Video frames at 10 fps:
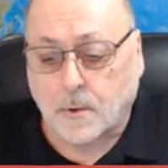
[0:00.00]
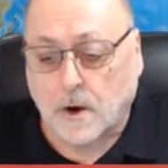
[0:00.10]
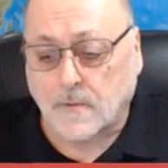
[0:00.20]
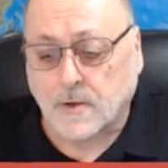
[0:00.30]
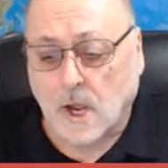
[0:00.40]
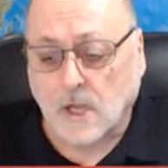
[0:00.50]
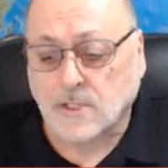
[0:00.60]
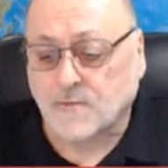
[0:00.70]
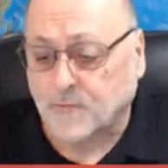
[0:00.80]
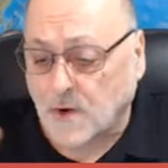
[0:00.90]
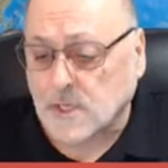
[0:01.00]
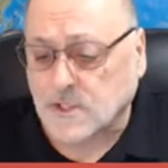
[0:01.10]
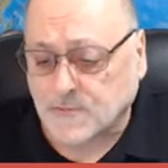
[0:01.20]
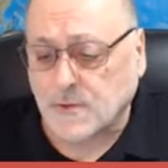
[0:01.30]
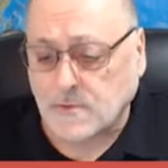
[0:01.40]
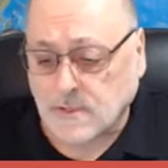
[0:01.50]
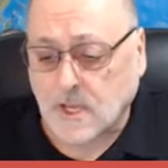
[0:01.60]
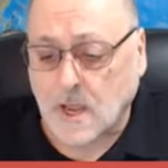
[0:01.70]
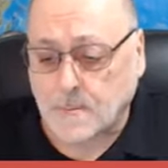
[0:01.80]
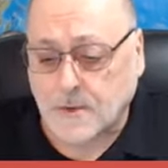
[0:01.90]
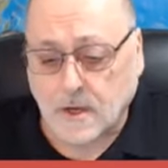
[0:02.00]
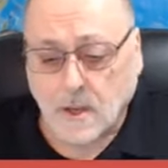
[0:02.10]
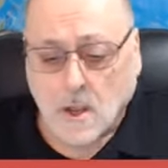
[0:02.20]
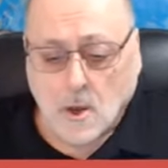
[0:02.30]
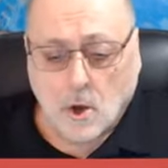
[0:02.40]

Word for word: part of God's first fruits company